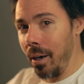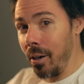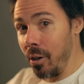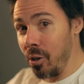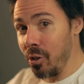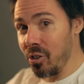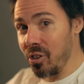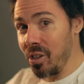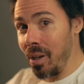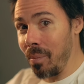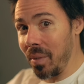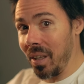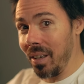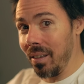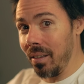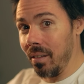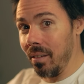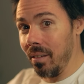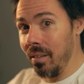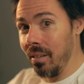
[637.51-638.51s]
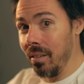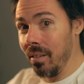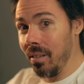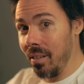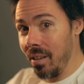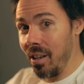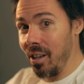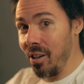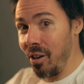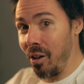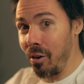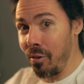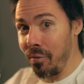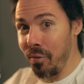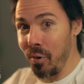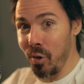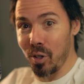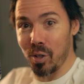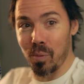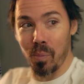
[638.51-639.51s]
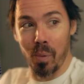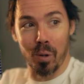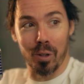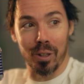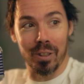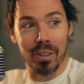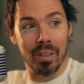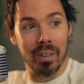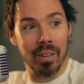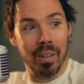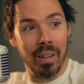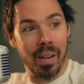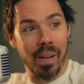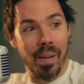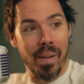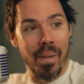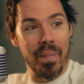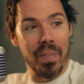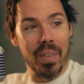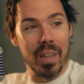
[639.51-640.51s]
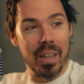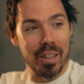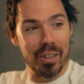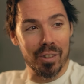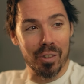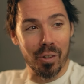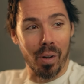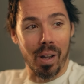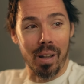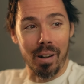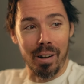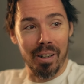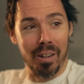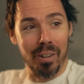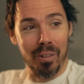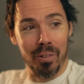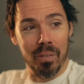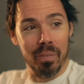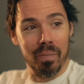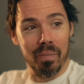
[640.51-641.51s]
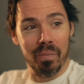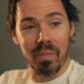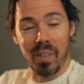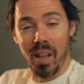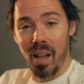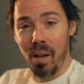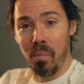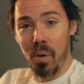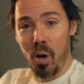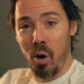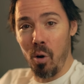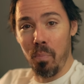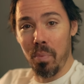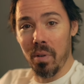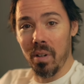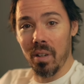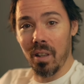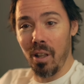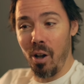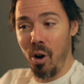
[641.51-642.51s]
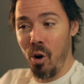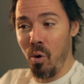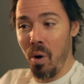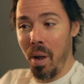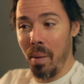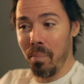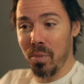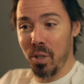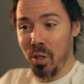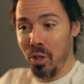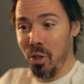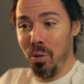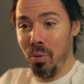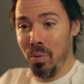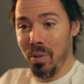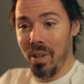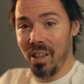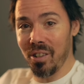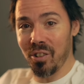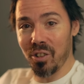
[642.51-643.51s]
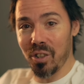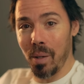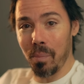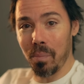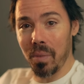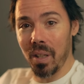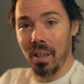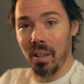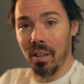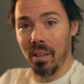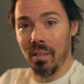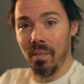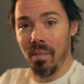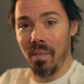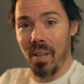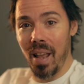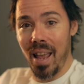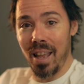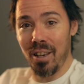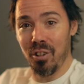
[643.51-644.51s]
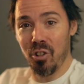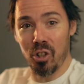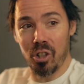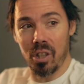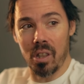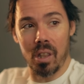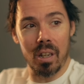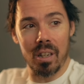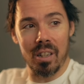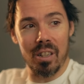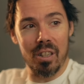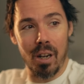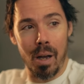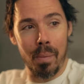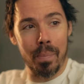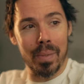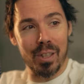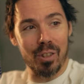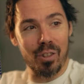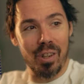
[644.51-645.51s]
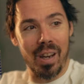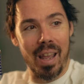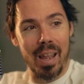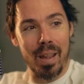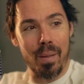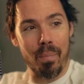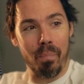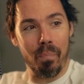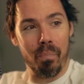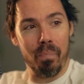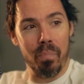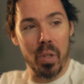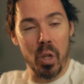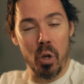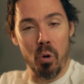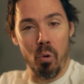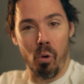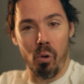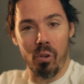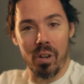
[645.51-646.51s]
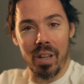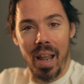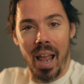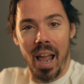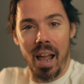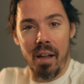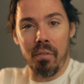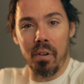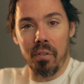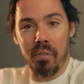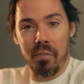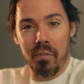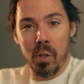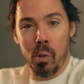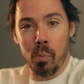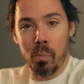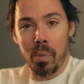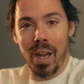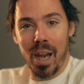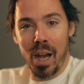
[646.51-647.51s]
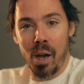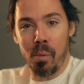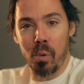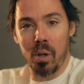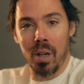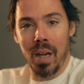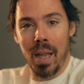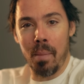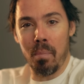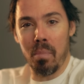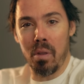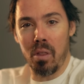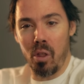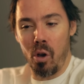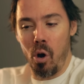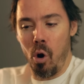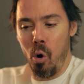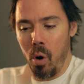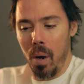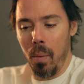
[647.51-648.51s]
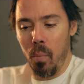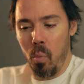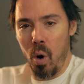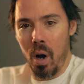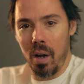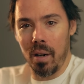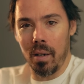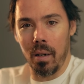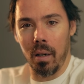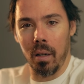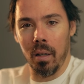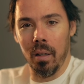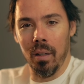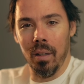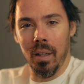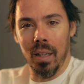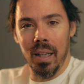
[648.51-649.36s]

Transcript: I heard something, an autofocus motor. So I don't know, I'm hoping the OM2 does something. And just the dumbest name. You already have a film camera named the OM1.